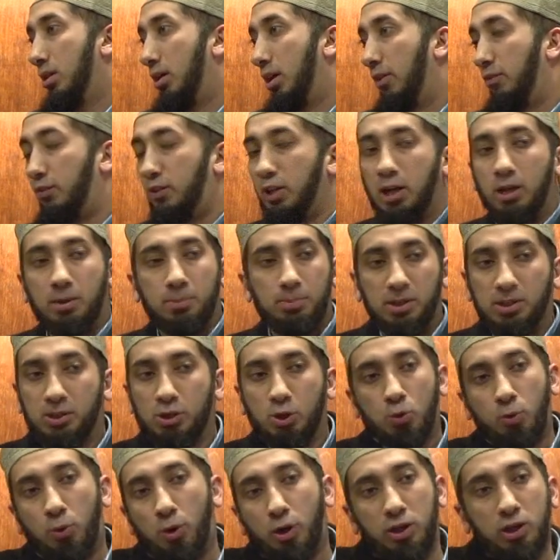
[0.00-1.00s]
if there is
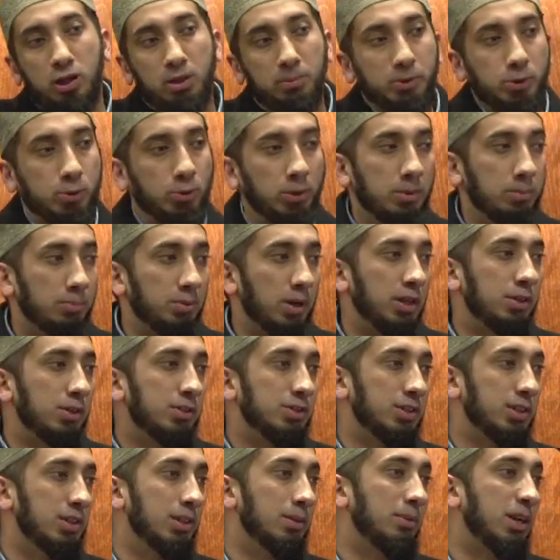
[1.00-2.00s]
a quarrel between
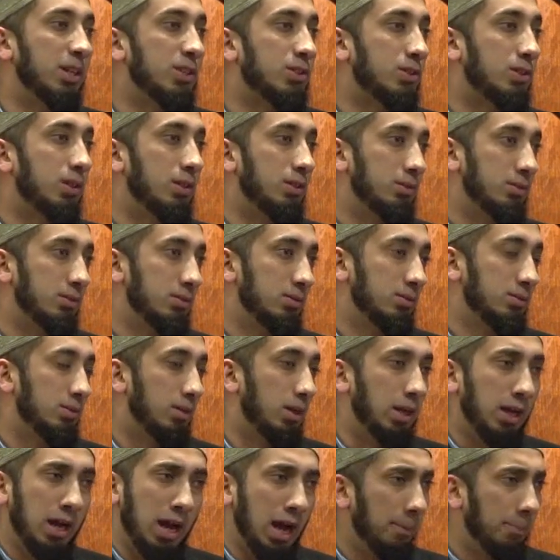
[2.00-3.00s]
brothers in the masjid,
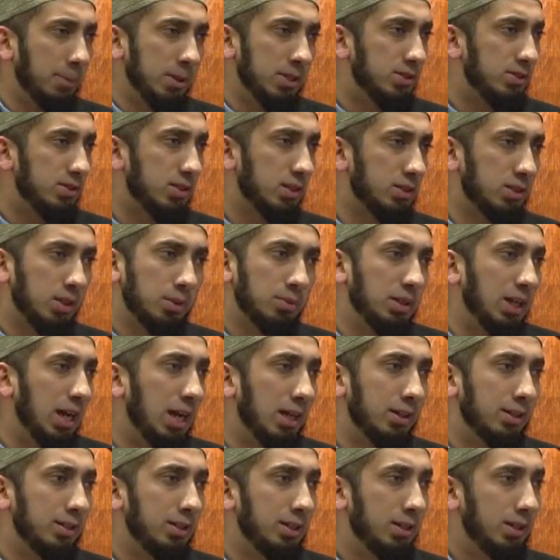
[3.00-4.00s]
and happens. It's a
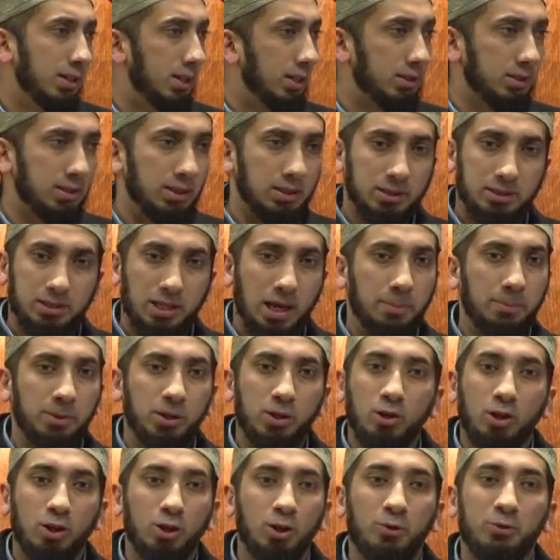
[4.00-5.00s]
reality. It's
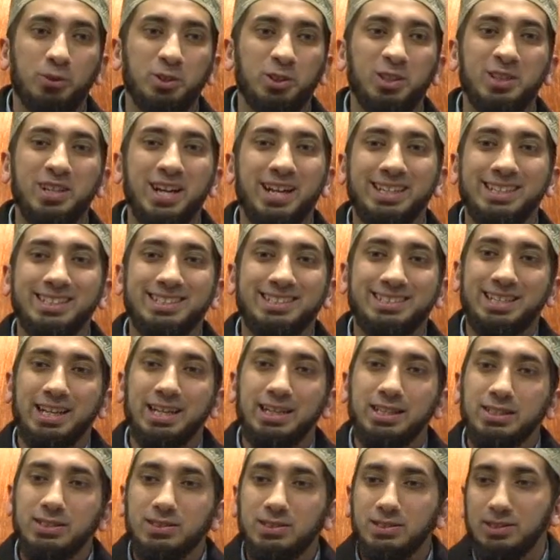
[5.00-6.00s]
happening all over the United
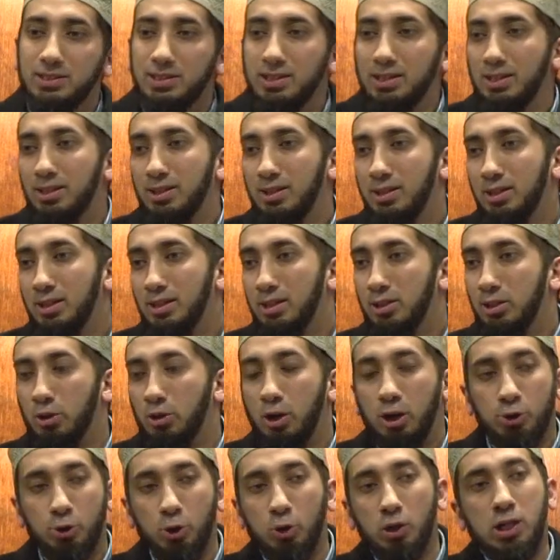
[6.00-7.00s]
States. You
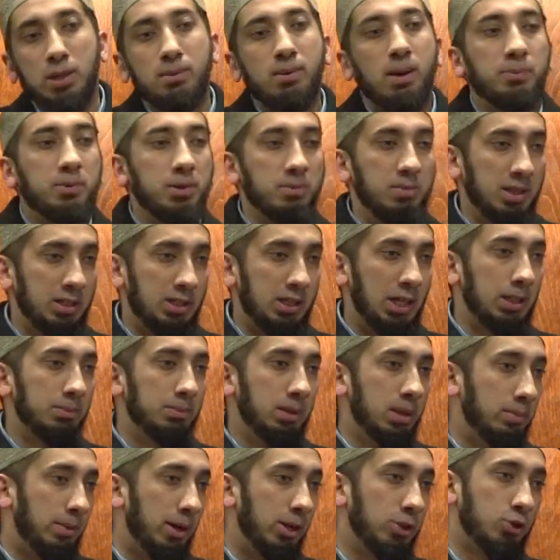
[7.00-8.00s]
know, and don't come up to me and tell
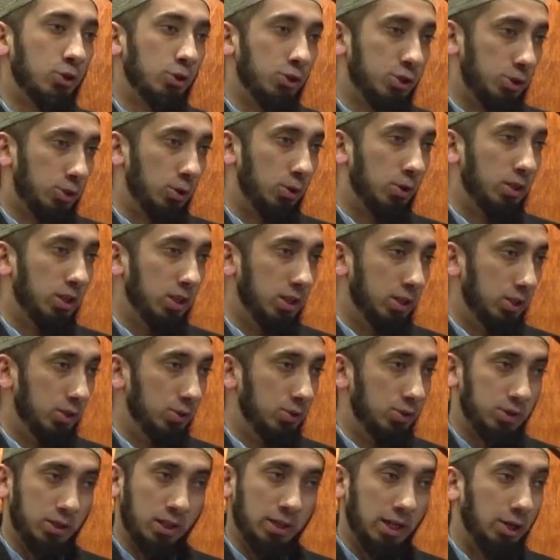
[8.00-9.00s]
me about your story in
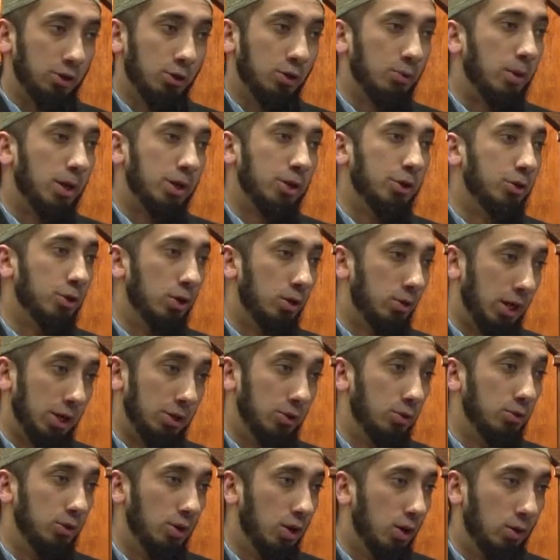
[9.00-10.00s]
Houston. I don't want to know. I
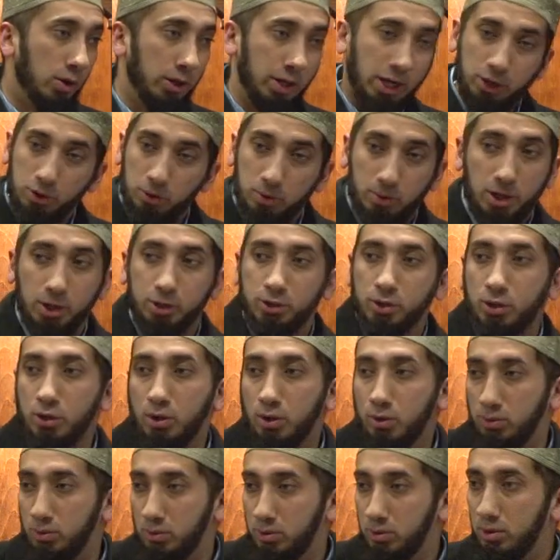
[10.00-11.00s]
don't know and I don't want to
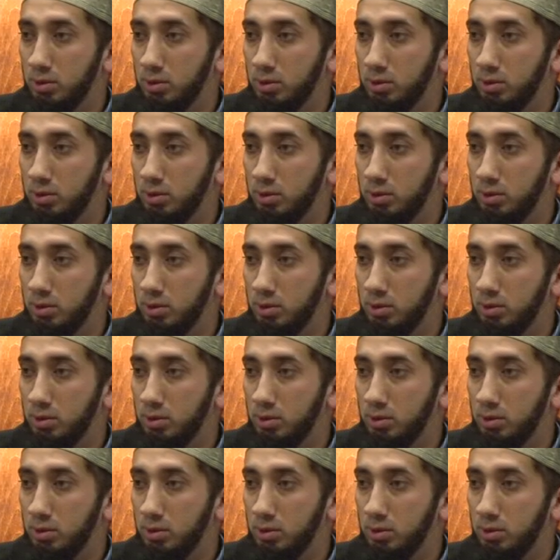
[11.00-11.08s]
know.